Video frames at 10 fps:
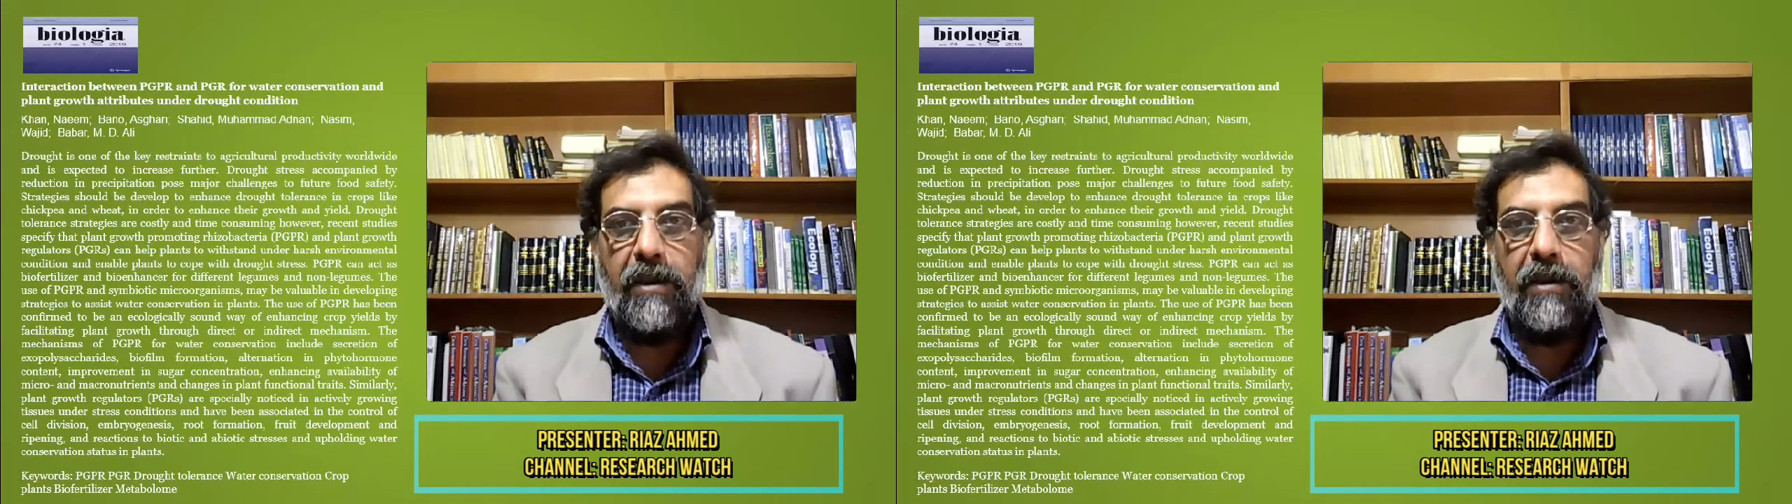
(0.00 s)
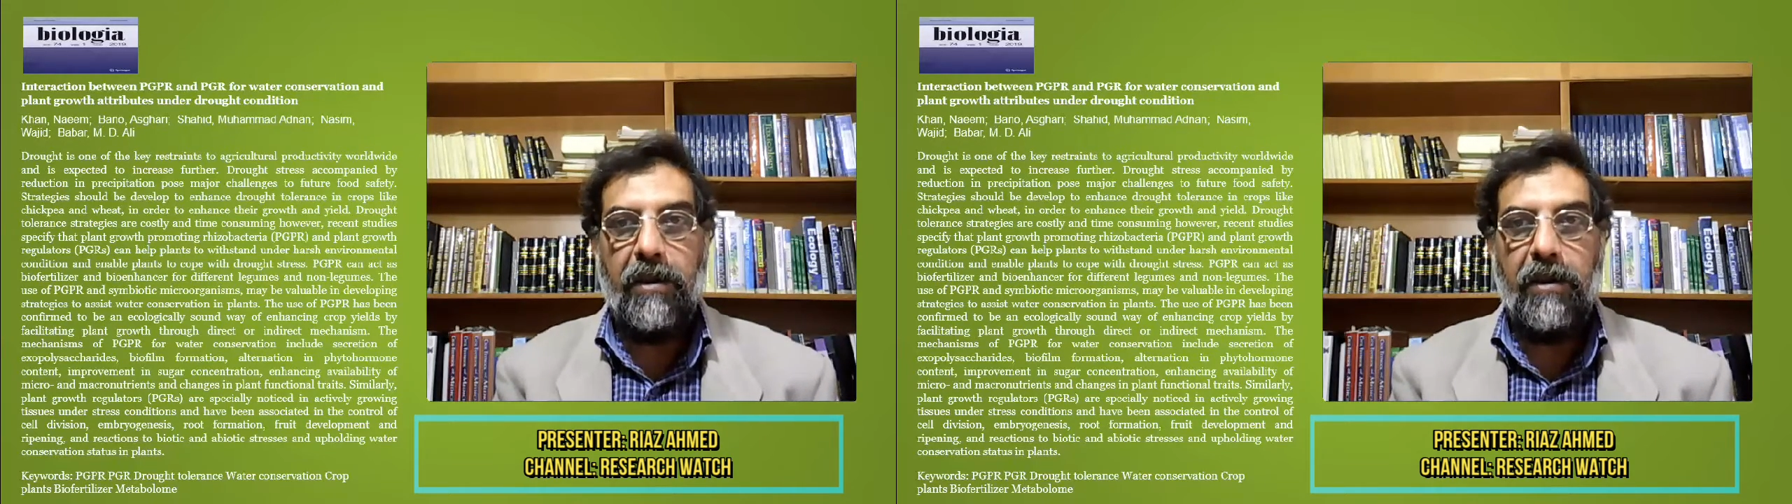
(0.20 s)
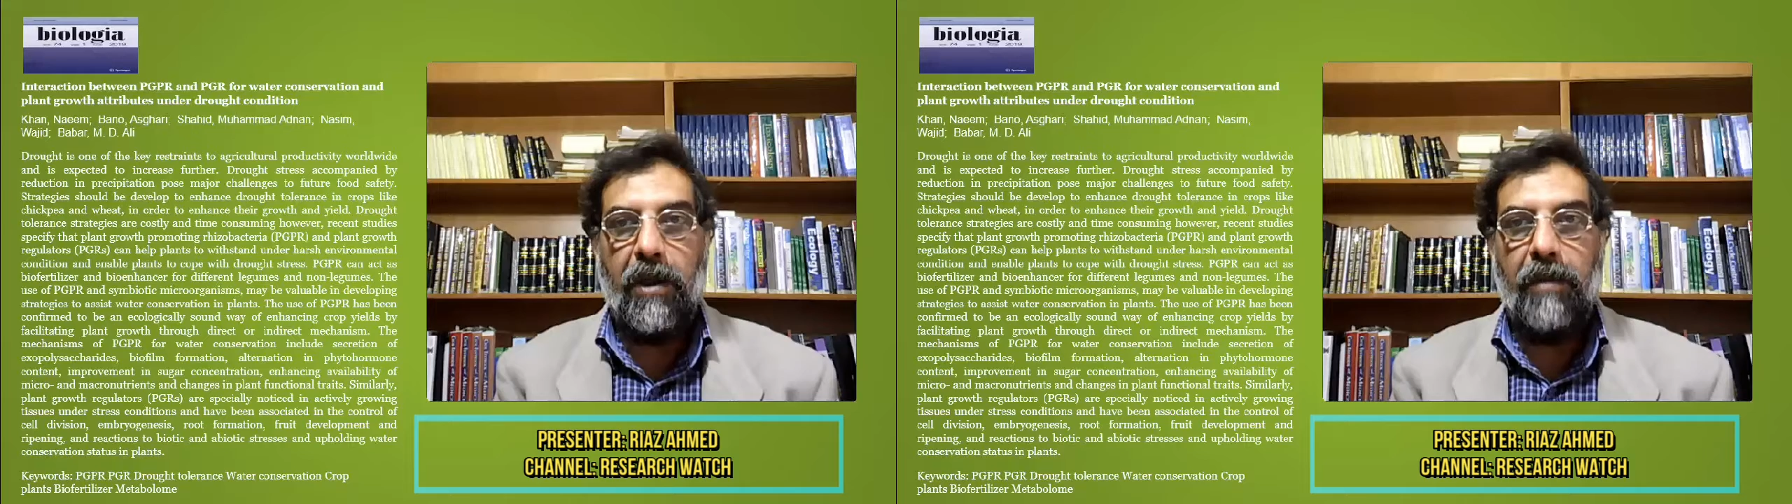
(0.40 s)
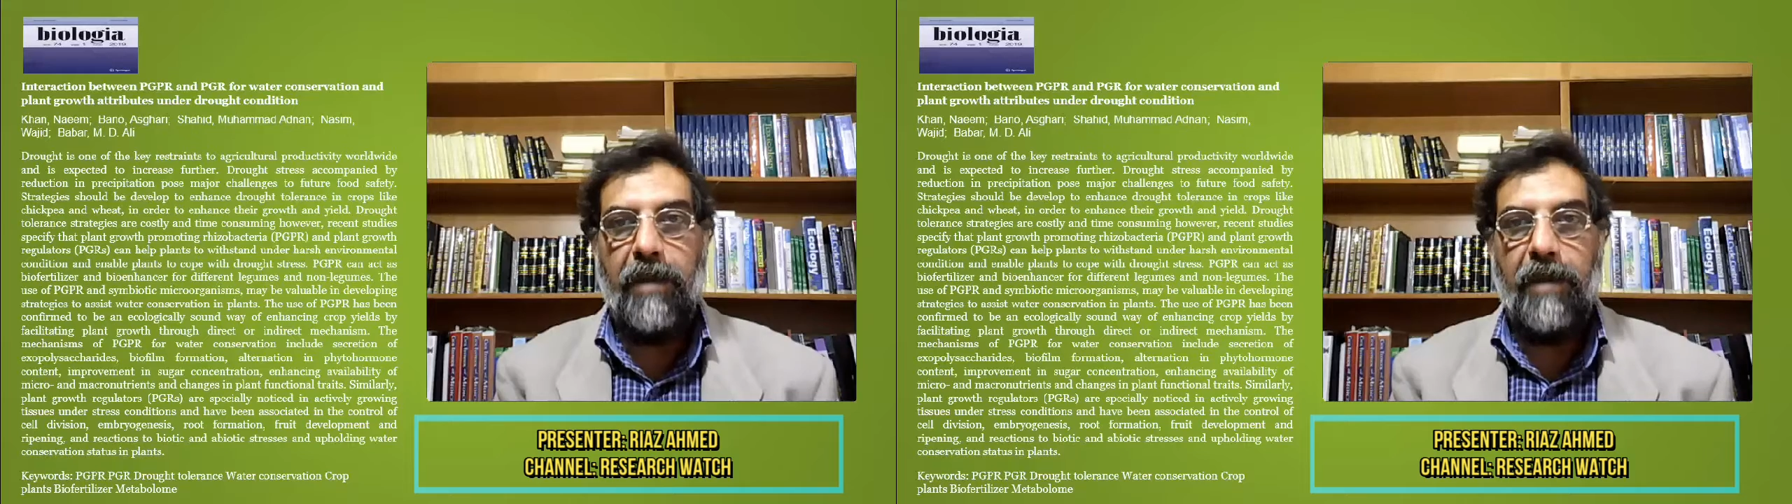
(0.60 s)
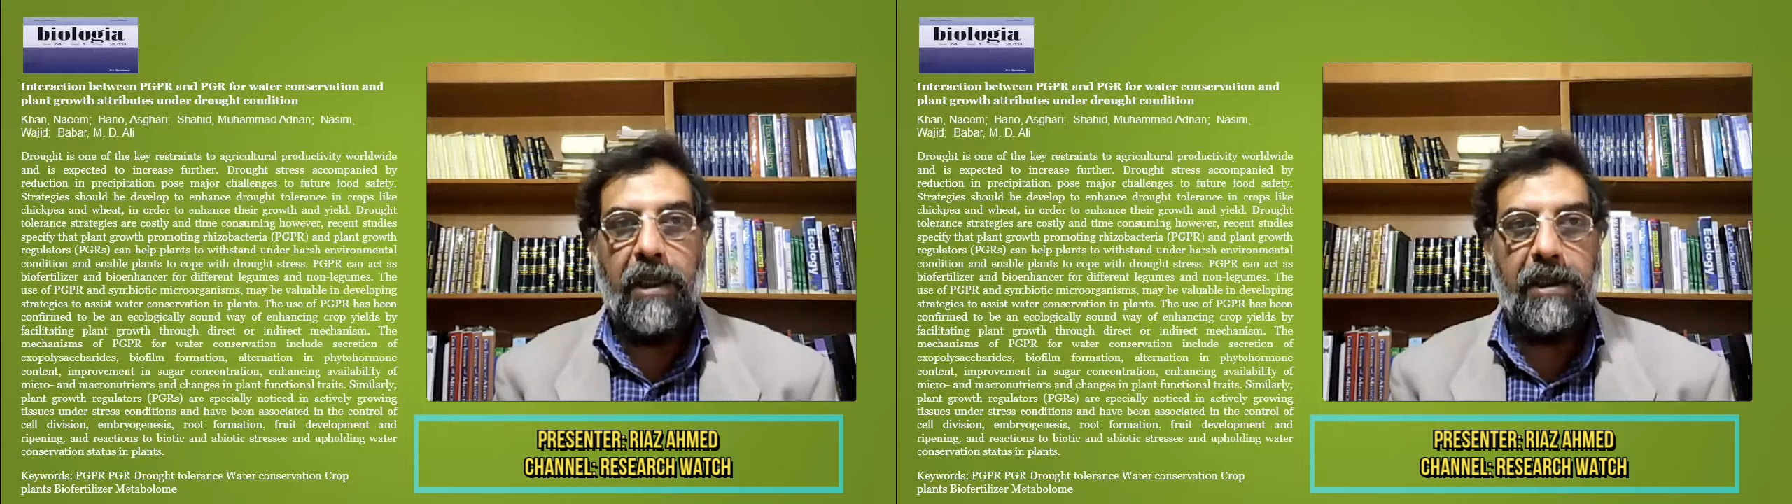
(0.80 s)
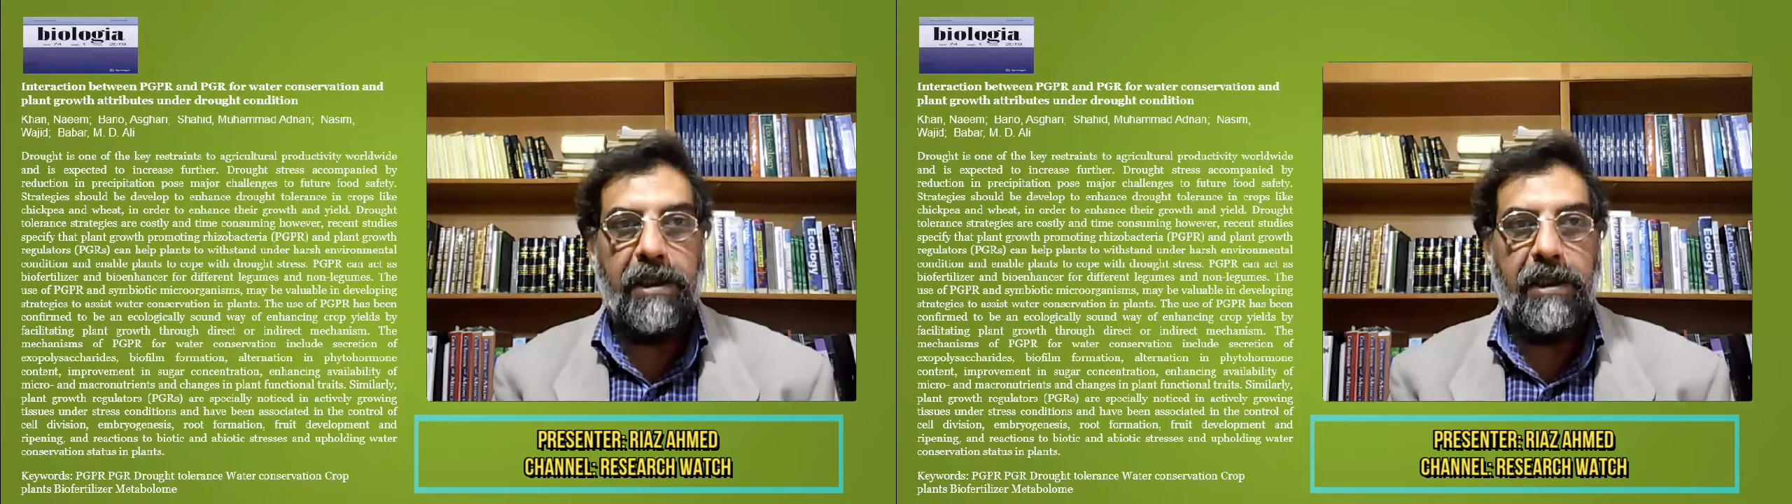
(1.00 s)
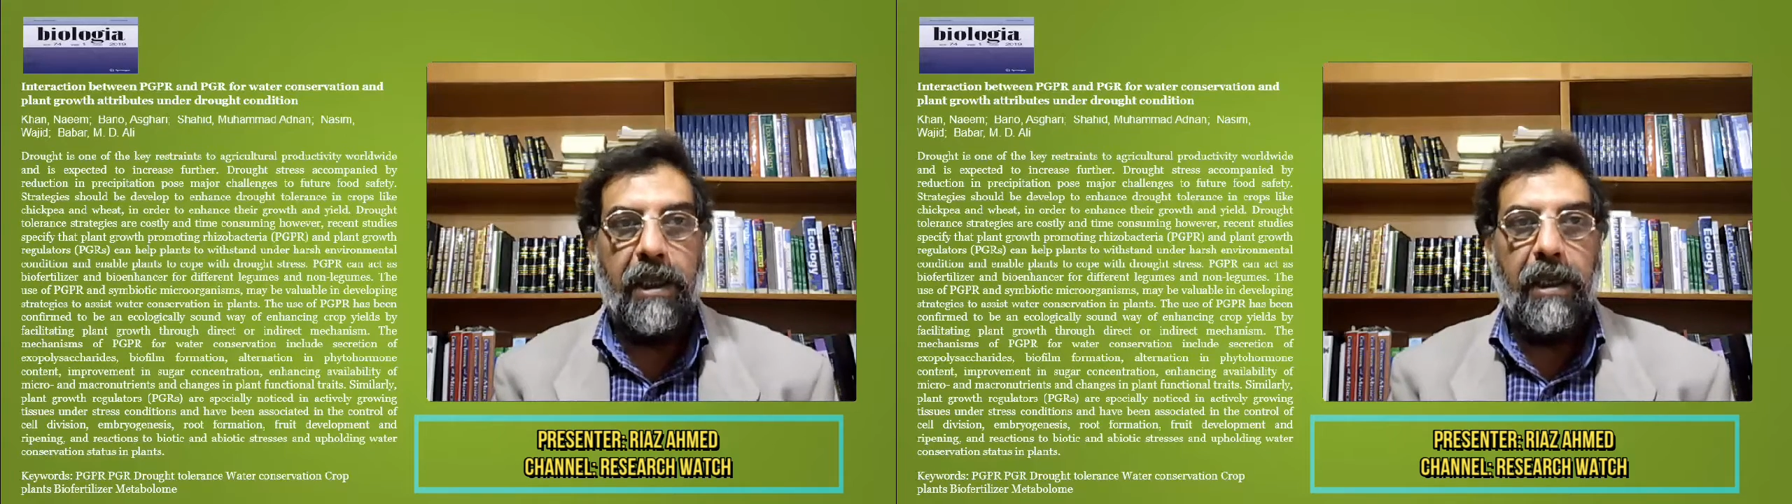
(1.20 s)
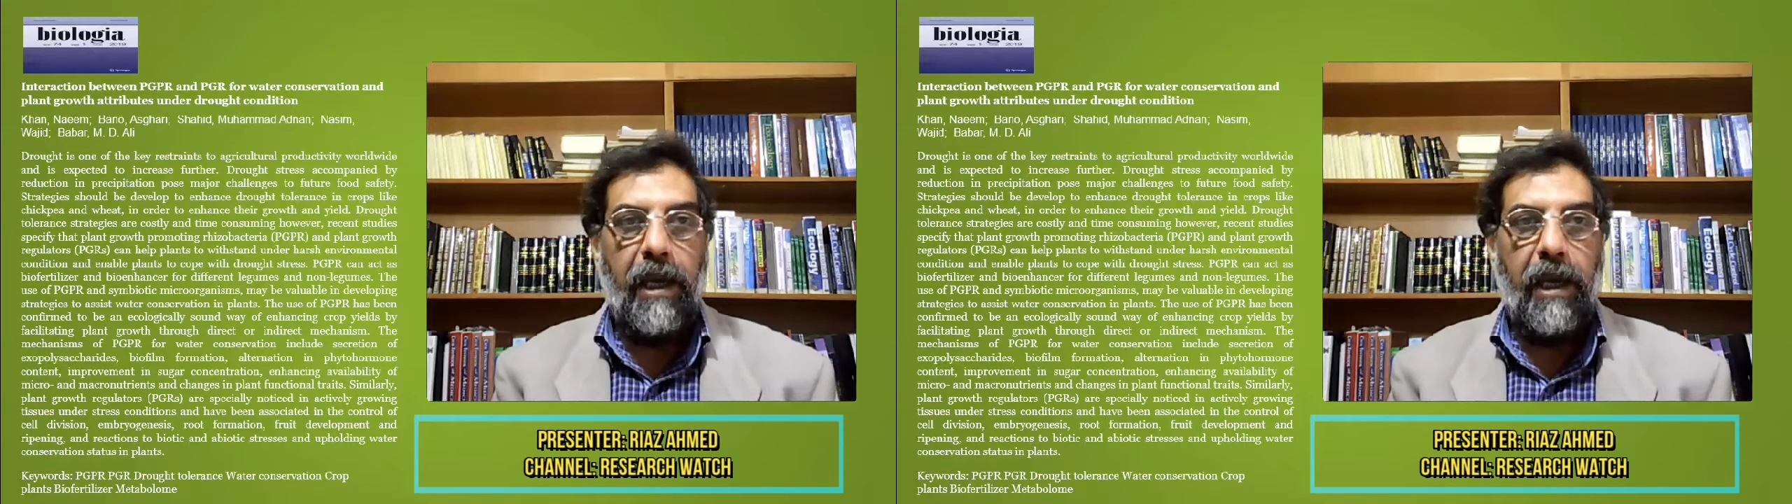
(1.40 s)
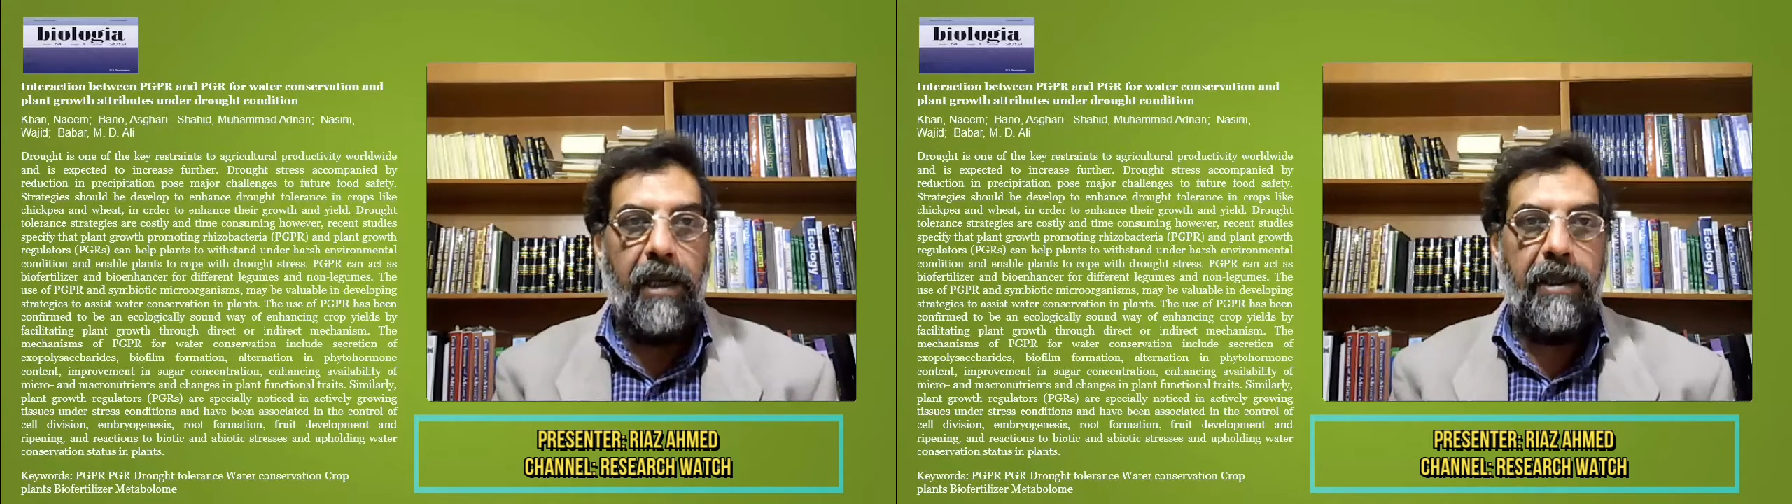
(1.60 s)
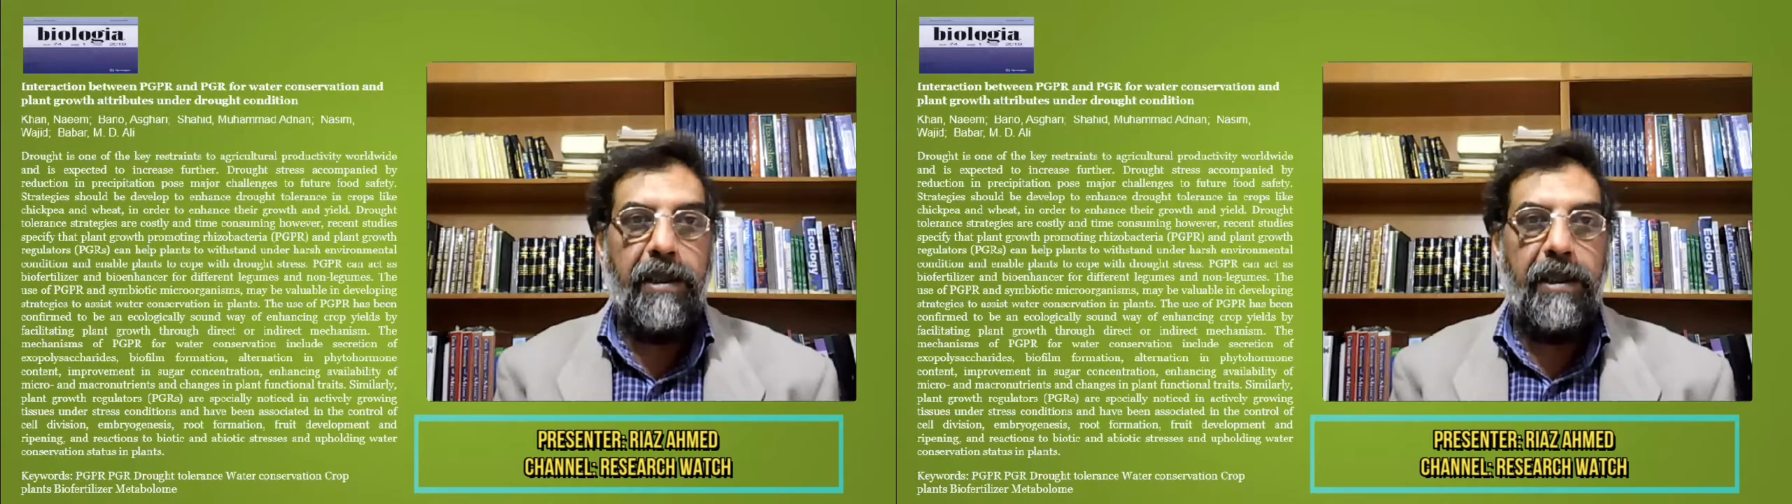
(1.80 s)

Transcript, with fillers: on crop plants and